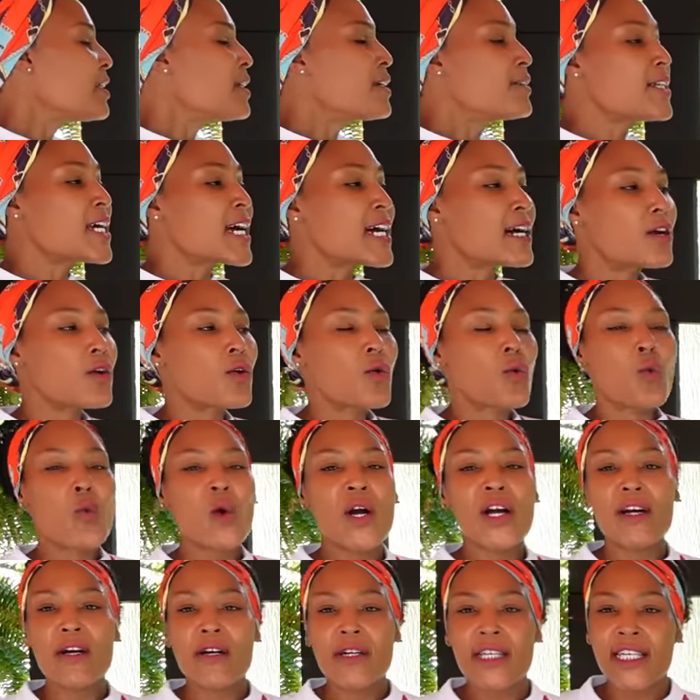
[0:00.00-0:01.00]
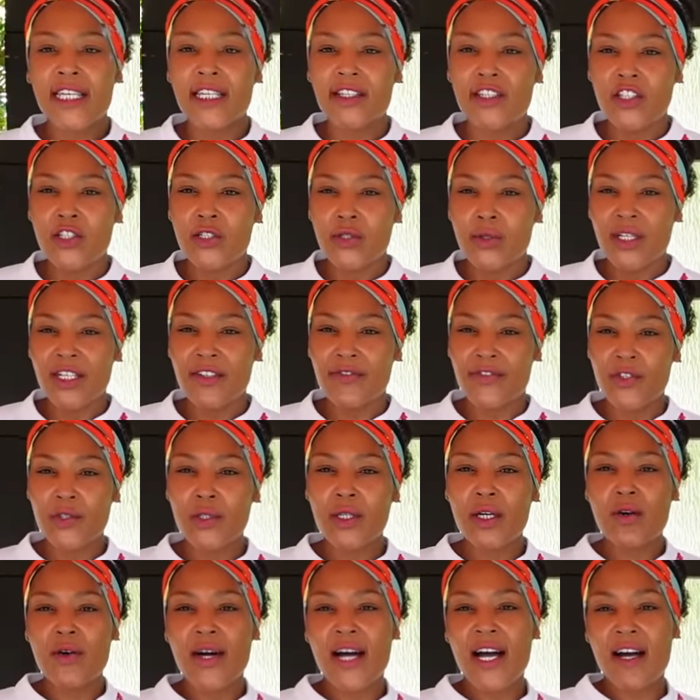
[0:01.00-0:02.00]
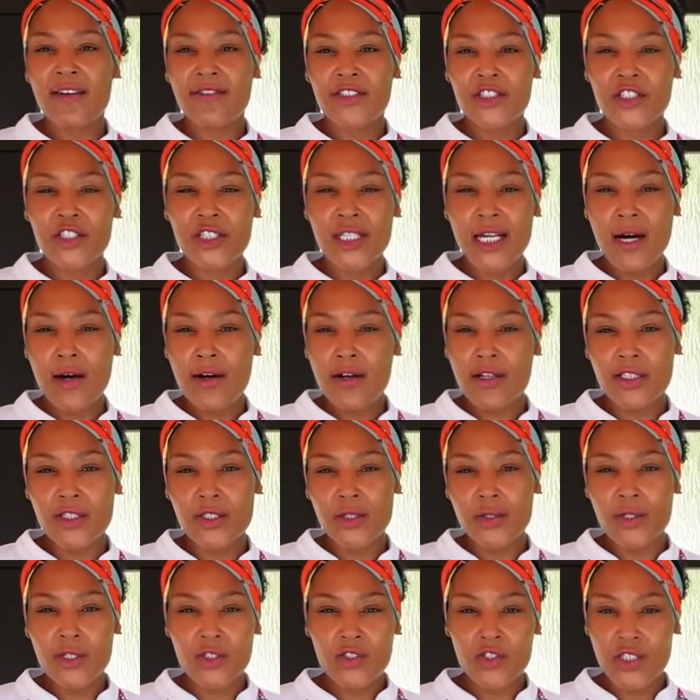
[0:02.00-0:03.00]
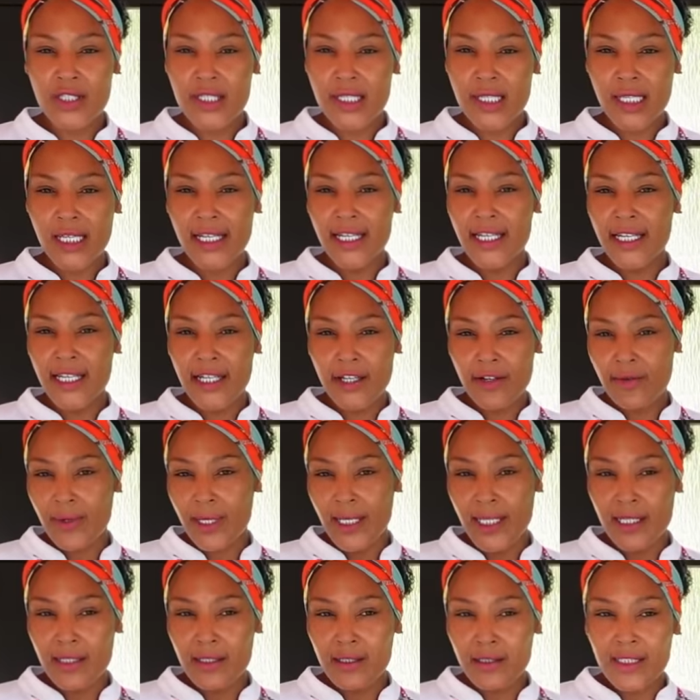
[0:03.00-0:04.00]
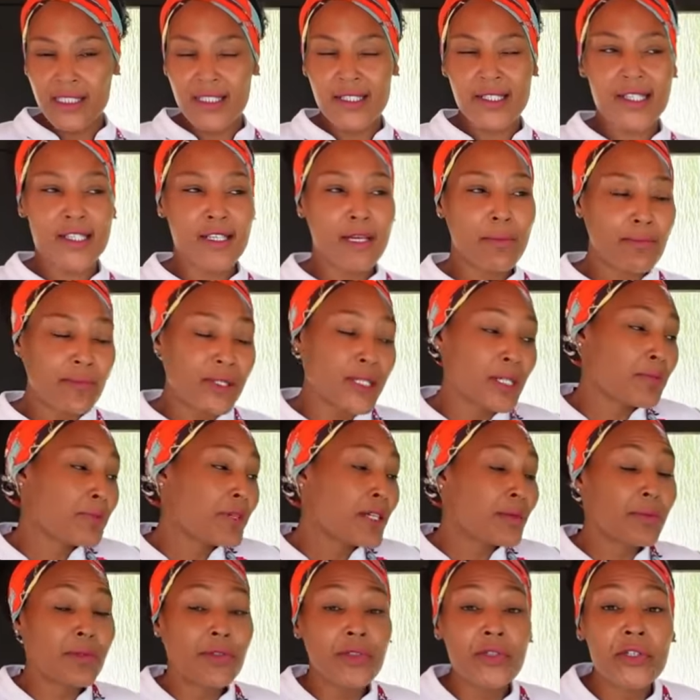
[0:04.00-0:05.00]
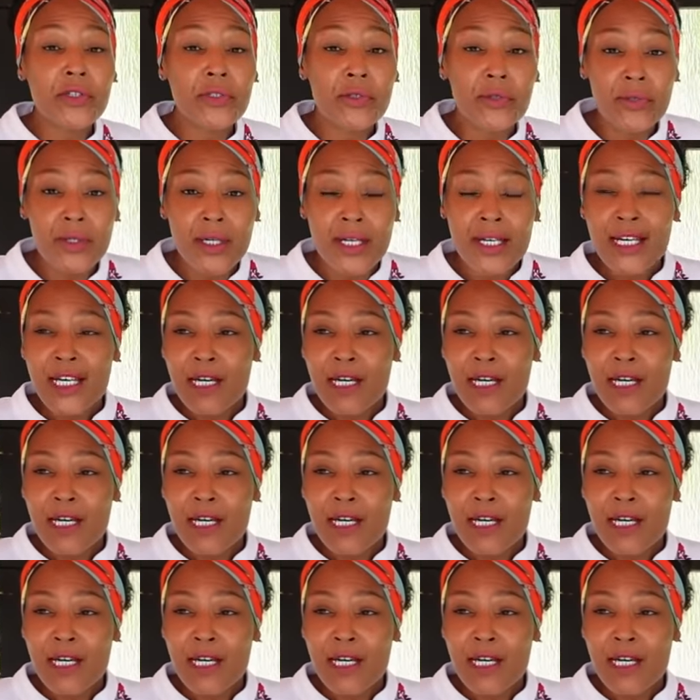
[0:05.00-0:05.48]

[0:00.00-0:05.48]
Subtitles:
Now, where can you, if you don't have a shower door just laying around, because some people do,